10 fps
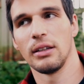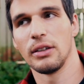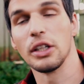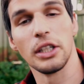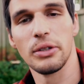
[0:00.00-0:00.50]

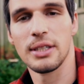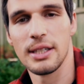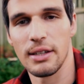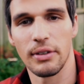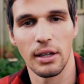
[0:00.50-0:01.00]
the
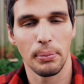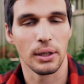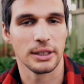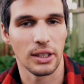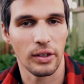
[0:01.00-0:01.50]
uses of a
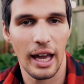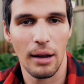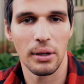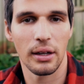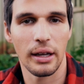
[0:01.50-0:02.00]
personal
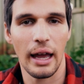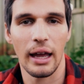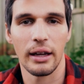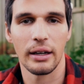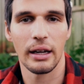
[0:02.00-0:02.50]
camera
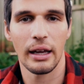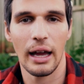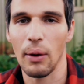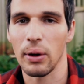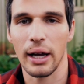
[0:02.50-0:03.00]
and
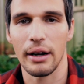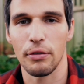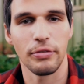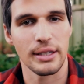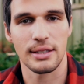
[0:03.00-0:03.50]
how it kind of
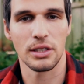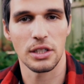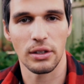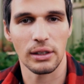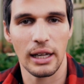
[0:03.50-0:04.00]
fits
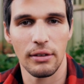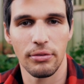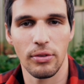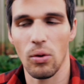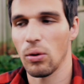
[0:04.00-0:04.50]
into your
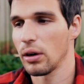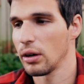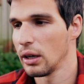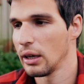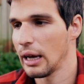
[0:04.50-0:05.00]
life, or
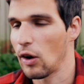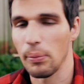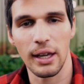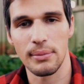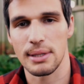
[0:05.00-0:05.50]
how it
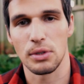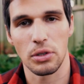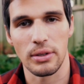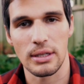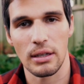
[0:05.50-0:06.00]
becomes
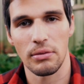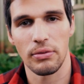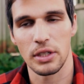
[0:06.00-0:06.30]
obtrusive,